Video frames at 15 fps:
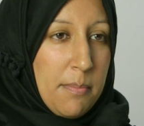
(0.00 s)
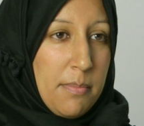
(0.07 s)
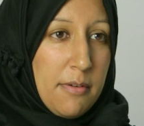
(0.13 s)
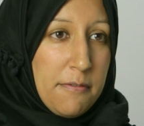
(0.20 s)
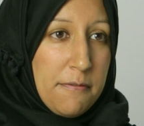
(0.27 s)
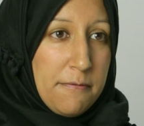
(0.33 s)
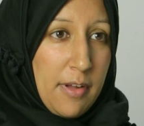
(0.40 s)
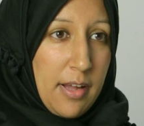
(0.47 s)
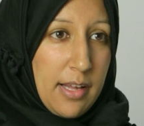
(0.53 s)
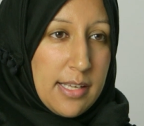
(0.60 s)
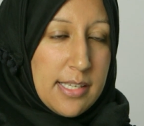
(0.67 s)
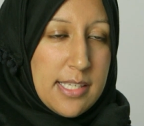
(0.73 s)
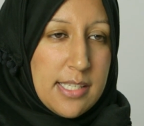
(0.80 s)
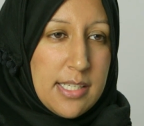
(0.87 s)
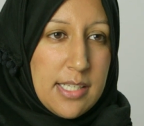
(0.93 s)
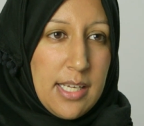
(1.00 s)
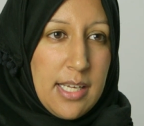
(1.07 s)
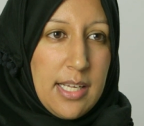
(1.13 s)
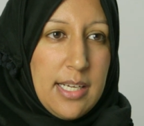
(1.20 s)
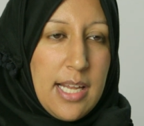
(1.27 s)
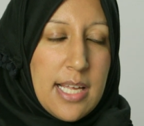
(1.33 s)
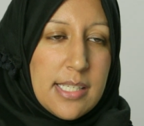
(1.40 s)
But first,
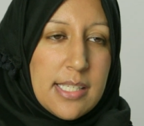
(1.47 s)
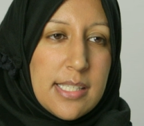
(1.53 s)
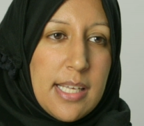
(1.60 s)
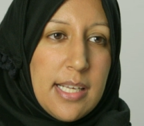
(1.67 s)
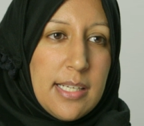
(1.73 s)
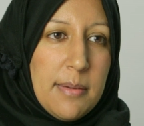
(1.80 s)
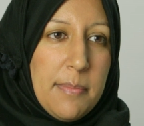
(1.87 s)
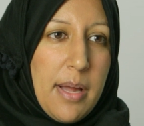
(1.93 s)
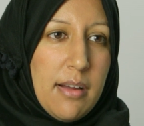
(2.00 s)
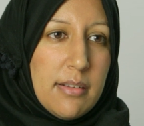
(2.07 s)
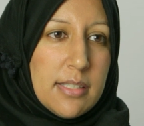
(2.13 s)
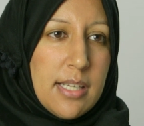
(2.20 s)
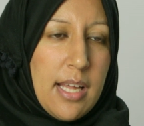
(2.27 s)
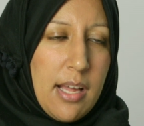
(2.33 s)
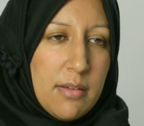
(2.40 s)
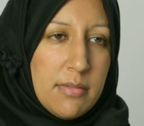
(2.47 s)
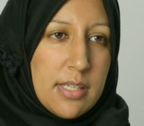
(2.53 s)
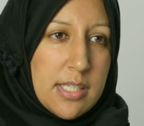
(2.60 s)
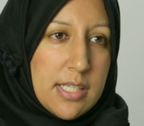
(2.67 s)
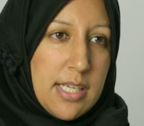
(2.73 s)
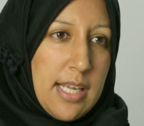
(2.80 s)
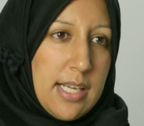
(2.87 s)
let's think about how
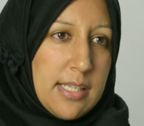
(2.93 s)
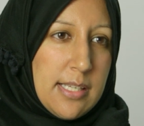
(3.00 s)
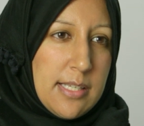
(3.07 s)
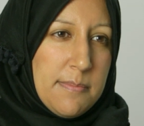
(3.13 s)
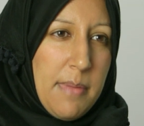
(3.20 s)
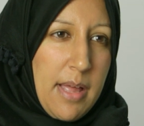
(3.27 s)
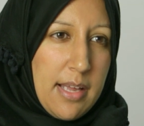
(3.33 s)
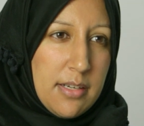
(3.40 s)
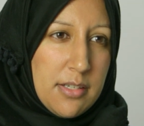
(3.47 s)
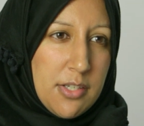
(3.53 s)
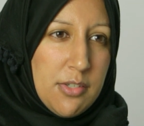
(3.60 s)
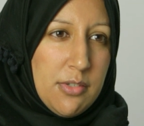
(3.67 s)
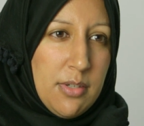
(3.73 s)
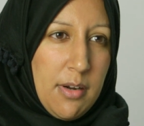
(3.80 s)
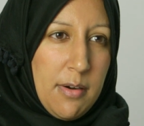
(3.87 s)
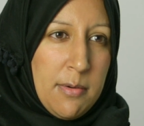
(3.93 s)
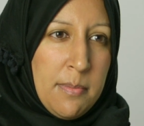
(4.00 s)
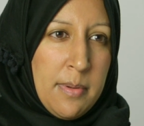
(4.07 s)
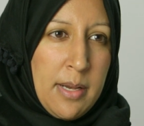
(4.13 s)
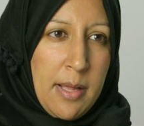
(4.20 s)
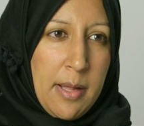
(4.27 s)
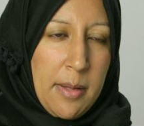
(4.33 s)
this takes us back to
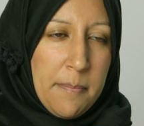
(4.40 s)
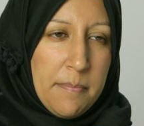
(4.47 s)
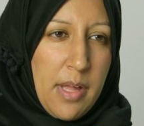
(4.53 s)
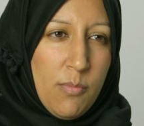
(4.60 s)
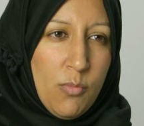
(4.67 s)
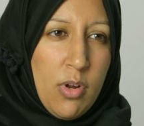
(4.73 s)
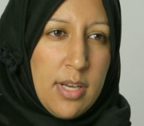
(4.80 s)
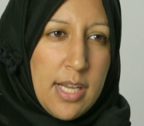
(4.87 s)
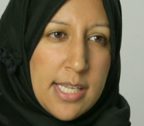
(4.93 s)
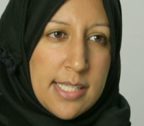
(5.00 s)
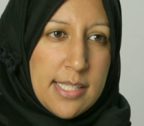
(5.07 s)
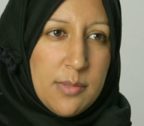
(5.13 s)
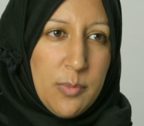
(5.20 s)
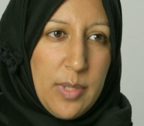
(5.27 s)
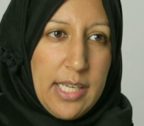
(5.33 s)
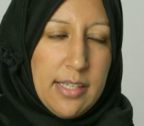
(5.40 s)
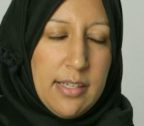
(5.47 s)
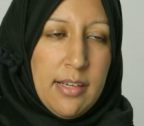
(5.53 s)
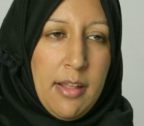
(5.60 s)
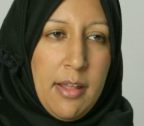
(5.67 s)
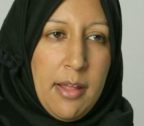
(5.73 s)
Karbala and what lesson we can